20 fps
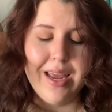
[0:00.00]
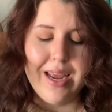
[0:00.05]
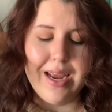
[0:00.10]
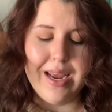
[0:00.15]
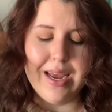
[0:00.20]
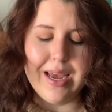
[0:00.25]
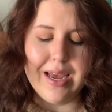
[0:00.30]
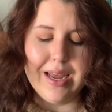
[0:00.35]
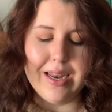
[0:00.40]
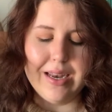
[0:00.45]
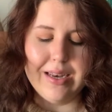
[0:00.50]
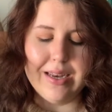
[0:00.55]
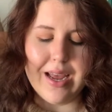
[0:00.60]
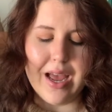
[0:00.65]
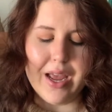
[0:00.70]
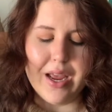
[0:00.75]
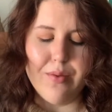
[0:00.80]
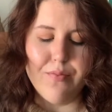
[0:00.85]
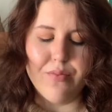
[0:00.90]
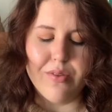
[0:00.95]
And
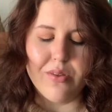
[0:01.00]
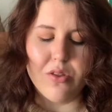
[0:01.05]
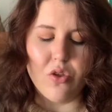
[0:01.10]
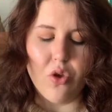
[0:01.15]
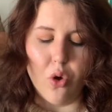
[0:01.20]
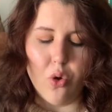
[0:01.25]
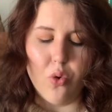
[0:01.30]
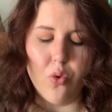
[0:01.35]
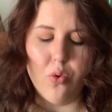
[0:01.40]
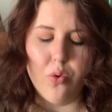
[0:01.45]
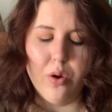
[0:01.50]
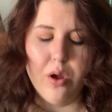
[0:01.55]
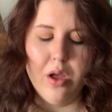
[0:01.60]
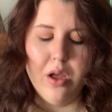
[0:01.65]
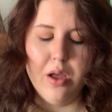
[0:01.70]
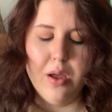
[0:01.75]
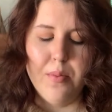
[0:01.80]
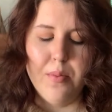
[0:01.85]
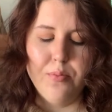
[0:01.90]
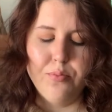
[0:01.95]
I am so
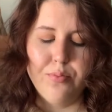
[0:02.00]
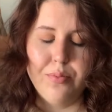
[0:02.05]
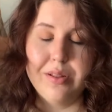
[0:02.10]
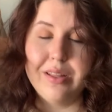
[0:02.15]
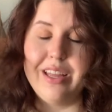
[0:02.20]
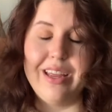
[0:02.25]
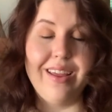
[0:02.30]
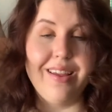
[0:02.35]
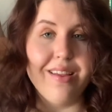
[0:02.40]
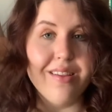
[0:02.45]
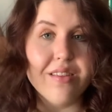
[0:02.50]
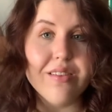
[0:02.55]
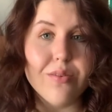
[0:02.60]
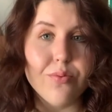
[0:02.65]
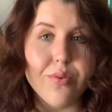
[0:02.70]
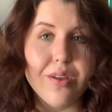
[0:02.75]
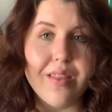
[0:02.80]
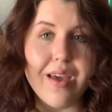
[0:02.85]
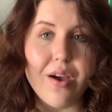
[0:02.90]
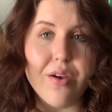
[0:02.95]
pleased
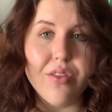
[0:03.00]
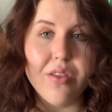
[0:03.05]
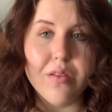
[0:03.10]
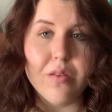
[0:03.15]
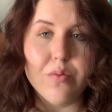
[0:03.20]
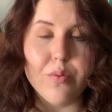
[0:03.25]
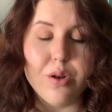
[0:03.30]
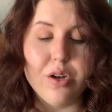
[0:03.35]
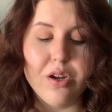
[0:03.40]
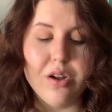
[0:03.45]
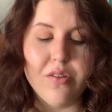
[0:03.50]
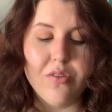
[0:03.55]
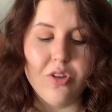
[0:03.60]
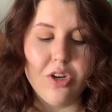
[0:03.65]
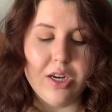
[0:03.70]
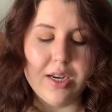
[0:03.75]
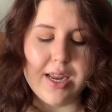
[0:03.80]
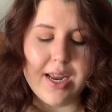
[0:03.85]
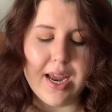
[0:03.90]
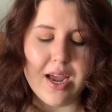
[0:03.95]
with how this sweater is
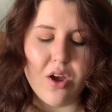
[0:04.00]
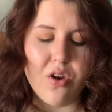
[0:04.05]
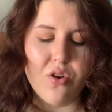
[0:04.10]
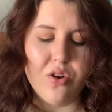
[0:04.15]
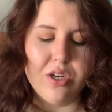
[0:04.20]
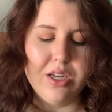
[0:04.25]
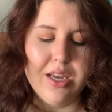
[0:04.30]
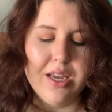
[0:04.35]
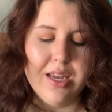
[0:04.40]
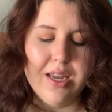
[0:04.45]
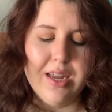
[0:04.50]
turning out.